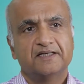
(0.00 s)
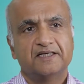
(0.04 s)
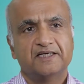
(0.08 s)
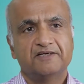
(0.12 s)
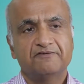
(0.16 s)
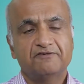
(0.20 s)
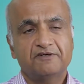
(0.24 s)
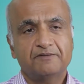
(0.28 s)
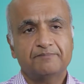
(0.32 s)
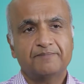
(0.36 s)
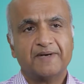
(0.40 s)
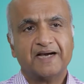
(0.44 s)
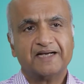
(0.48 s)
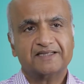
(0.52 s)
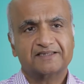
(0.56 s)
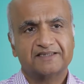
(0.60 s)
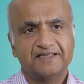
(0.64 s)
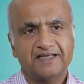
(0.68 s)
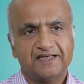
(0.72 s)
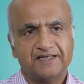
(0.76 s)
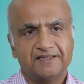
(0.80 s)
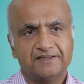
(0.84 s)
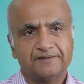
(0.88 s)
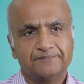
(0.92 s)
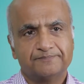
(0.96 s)
Even back
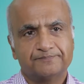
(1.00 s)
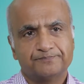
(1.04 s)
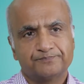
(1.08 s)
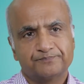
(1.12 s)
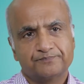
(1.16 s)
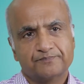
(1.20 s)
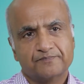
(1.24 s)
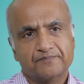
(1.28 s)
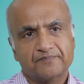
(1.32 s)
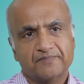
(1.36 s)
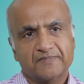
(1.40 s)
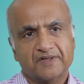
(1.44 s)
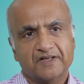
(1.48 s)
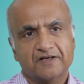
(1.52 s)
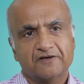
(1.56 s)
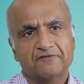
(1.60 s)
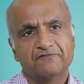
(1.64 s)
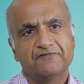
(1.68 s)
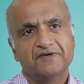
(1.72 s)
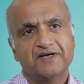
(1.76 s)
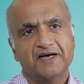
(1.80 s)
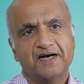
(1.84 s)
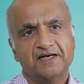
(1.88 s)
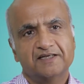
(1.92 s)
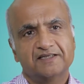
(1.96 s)
then,
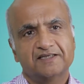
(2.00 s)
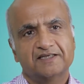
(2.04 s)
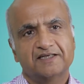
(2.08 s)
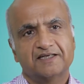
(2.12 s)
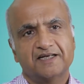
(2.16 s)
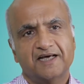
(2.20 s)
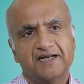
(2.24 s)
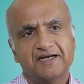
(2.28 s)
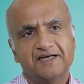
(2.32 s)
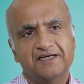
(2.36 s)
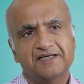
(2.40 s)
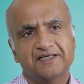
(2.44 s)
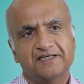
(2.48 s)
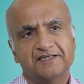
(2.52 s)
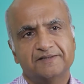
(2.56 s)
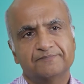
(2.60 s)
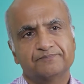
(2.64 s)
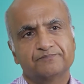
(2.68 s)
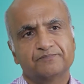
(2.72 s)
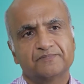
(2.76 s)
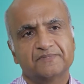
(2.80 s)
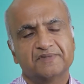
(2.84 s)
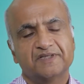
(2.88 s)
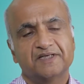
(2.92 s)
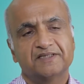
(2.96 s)
we had the clarity
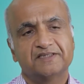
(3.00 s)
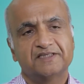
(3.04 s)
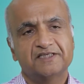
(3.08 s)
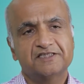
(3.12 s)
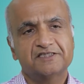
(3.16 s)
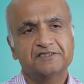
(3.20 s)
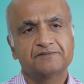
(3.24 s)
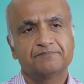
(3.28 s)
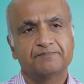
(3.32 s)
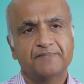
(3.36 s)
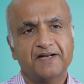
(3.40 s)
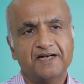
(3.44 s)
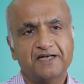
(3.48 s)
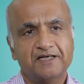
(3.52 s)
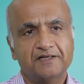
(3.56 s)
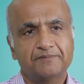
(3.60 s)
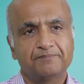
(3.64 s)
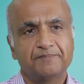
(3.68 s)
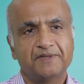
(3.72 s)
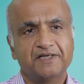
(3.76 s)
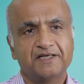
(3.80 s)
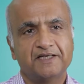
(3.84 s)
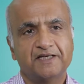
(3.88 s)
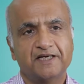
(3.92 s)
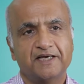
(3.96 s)
that this
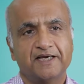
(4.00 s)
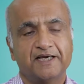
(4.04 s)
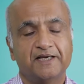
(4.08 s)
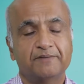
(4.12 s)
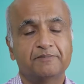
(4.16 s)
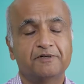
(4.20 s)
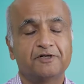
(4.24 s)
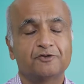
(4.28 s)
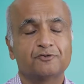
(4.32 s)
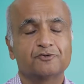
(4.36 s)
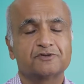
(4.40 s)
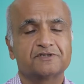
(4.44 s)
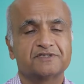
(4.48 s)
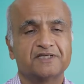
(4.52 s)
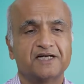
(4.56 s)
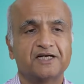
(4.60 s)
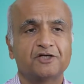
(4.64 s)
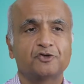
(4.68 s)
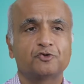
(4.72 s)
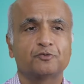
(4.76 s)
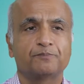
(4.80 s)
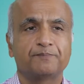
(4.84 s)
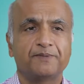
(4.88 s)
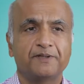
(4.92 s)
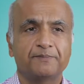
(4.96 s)
meant being able to sell
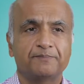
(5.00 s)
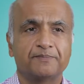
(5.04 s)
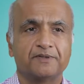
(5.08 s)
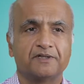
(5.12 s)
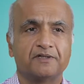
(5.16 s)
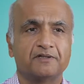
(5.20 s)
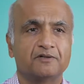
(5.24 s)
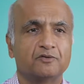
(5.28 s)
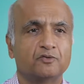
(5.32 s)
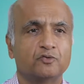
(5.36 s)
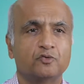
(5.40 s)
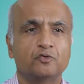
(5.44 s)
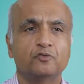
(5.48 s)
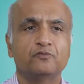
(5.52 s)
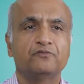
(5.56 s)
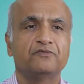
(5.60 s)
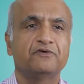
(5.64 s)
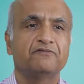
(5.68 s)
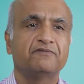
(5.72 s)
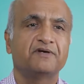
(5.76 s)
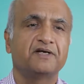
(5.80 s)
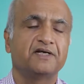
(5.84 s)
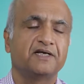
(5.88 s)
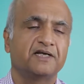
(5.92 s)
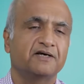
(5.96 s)
to people whom
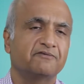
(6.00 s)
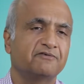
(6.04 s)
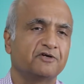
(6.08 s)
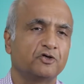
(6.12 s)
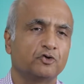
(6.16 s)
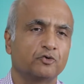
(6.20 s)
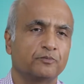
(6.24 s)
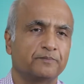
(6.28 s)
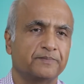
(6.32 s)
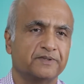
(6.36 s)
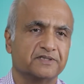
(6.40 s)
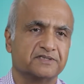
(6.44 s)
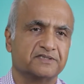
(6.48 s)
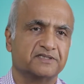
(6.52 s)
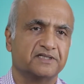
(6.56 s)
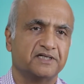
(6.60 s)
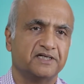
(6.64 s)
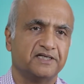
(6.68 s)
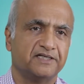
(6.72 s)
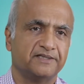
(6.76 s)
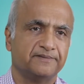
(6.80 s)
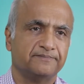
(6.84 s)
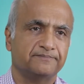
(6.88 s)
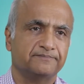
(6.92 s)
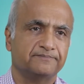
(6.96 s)
we will never know
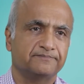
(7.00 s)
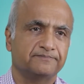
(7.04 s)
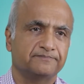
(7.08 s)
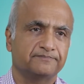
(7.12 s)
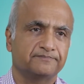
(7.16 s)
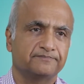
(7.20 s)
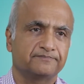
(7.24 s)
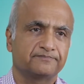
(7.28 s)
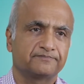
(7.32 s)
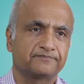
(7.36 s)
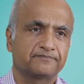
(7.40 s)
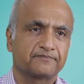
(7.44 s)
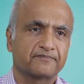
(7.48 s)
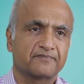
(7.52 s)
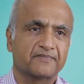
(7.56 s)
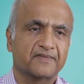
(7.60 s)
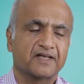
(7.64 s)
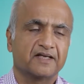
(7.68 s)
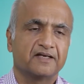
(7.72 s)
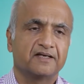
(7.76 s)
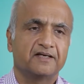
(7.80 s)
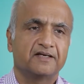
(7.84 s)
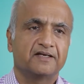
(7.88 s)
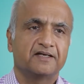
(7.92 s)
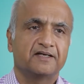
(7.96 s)
personally.
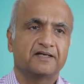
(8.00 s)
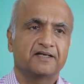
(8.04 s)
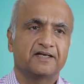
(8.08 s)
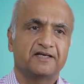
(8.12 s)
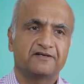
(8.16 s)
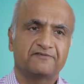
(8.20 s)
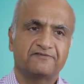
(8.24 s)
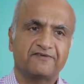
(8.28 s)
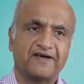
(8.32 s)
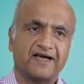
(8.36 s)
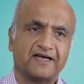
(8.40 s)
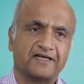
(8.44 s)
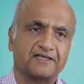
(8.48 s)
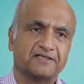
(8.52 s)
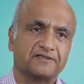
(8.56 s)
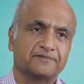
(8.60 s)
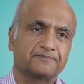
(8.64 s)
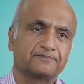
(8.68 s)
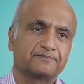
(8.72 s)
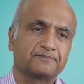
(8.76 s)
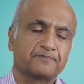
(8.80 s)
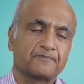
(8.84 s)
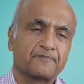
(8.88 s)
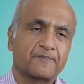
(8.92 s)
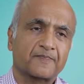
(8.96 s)
In fact,
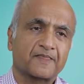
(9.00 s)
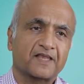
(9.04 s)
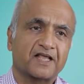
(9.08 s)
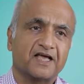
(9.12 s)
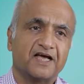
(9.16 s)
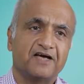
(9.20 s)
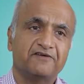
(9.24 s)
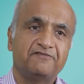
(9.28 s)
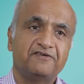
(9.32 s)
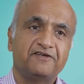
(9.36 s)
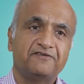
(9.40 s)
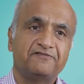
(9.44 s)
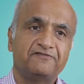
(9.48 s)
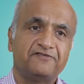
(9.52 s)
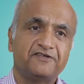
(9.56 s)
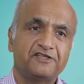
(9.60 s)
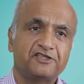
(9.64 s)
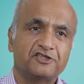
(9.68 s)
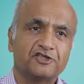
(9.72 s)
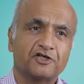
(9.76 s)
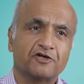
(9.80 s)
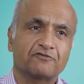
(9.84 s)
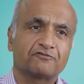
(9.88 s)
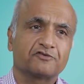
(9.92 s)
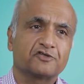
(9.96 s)
every
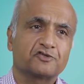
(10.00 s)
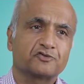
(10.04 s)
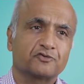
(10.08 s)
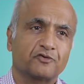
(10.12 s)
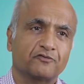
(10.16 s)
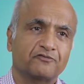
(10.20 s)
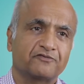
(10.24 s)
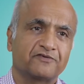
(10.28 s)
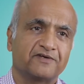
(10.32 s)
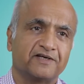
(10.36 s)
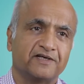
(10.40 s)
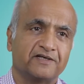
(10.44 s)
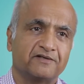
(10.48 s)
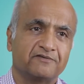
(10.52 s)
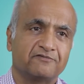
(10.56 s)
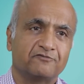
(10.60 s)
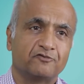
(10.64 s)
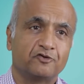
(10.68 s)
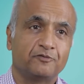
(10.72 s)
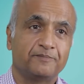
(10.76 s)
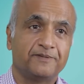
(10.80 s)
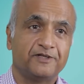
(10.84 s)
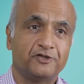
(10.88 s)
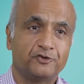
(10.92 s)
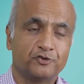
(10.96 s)
feature of the software
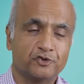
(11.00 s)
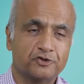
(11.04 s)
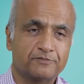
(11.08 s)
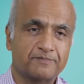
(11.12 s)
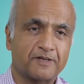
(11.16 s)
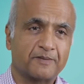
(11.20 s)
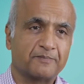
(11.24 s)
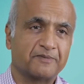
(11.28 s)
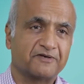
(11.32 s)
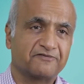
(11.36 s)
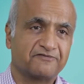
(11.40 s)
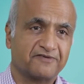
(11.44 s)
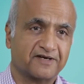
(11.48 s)
would be used by my